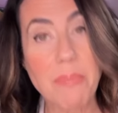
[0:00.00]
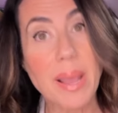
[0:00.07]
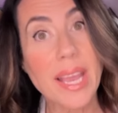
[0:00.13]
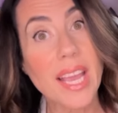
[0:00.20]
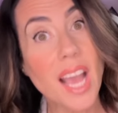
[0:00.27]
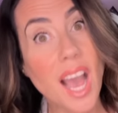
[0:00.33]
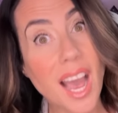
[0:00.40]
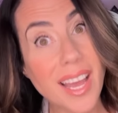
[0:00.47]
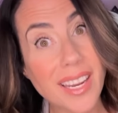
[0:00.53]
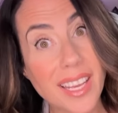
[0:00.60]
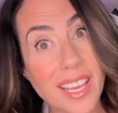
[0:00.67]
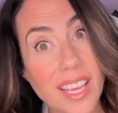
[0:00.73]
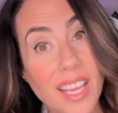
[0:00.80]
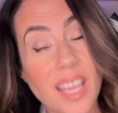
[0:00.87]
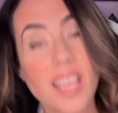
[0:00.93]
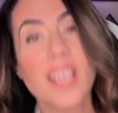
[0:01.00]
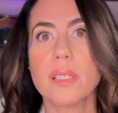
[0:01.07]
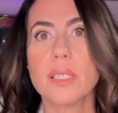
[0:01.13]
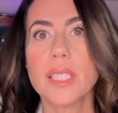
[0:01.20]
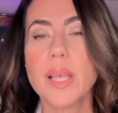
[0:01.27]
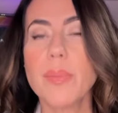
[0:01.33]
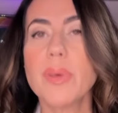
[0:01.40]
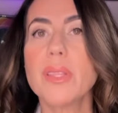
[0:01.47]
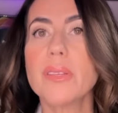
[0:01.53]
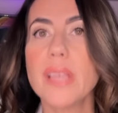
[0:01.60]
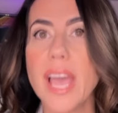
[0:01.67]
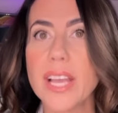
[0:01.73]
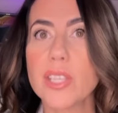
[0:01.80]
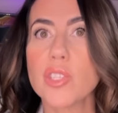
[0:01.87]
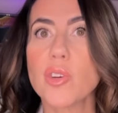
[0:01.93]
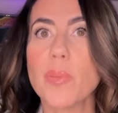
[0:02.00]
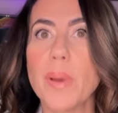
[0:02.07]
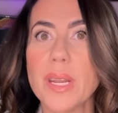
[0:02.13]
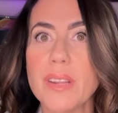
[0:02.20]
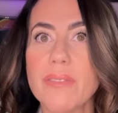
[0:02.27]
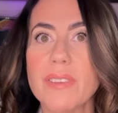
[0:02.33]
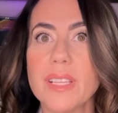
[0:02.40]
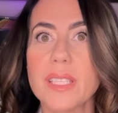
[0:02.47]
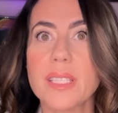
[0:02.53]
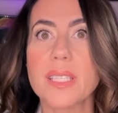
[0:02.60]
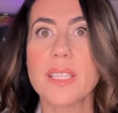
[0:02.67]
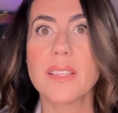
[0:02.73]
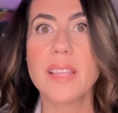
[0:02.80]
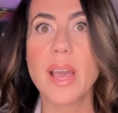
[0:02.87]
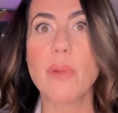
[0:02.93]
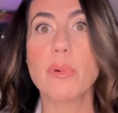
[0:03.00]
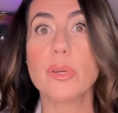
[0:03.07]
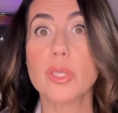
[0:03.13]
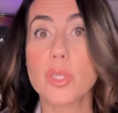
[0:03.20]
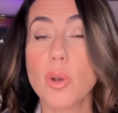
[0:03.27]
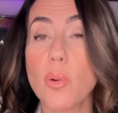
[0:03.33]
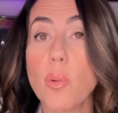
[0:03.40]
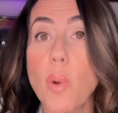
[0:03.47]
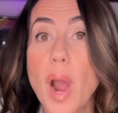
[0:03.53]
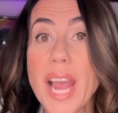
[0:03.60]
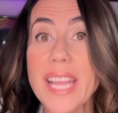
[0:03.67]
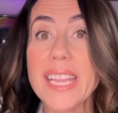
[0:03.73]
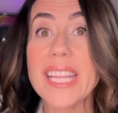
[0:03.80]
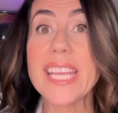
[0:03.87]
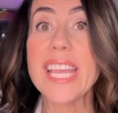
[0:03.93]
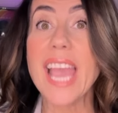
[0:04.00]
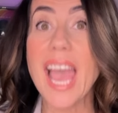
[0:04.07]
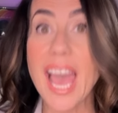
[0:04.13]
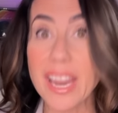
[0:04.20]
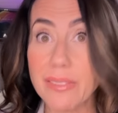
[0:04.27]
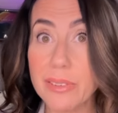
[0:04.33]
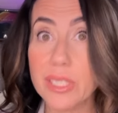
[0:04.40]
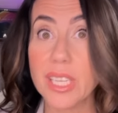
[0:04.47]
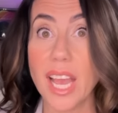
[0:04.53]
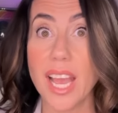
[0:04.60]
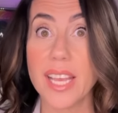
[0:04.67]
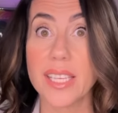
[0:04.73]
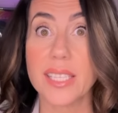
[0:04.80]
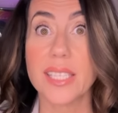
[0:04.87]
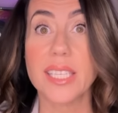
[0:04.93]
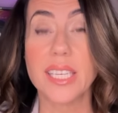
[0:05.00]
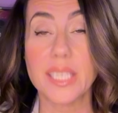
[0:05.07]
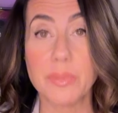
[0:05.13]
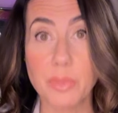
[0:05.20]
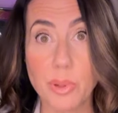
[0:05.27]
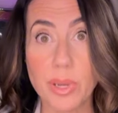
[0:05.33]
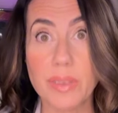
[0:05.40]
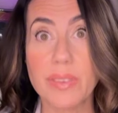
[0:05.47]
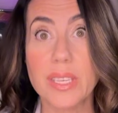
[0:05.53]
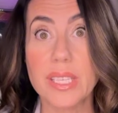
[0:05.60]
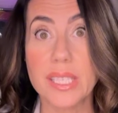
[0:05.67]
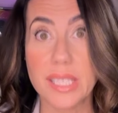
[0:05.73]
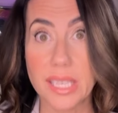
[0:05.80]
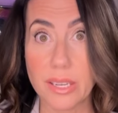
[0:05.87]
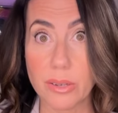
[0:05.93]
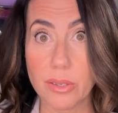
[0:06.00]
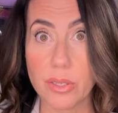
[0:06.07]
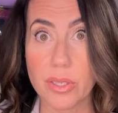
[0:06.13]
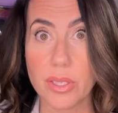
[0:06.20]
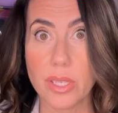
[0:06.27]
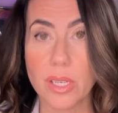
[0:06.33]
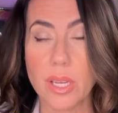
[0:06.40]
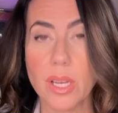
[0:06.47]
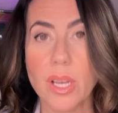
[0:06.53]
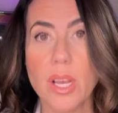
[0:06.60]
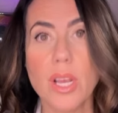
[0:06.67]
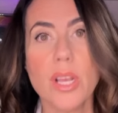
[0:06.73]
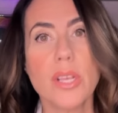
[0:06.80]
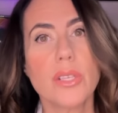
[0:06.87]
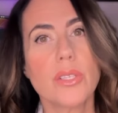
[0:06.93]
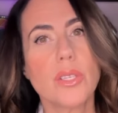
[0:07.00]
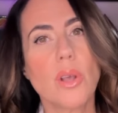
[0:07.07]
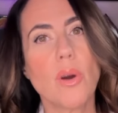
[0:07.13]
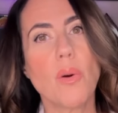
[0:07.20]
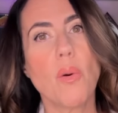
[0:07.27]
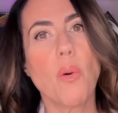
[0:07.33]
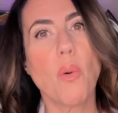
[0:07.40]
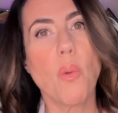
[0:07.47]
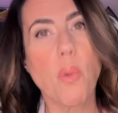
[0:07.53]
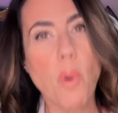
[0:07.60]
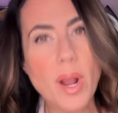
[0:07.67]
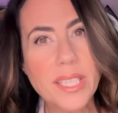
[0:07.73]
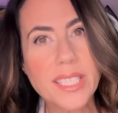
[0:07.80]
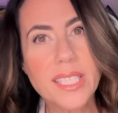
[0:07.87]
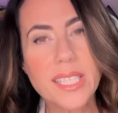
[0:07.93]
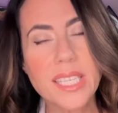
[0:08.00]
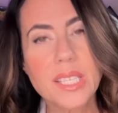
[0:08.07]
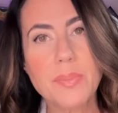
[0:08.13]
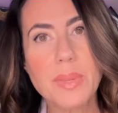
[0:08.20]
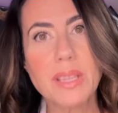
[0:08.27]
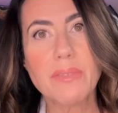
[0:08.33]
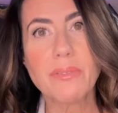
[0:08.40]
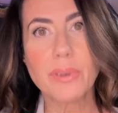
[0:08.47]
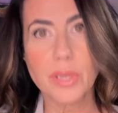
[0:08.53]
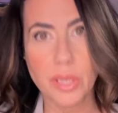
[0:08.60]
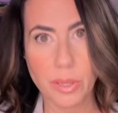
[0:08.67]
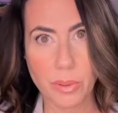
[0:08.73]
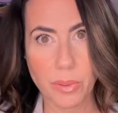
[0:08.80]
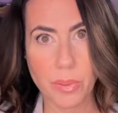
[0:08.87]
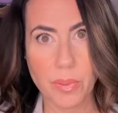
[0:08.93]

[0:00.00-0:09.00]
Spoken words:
by cutting some of the extra benefits that were so widely advertised in previous years. So what does this mean for you?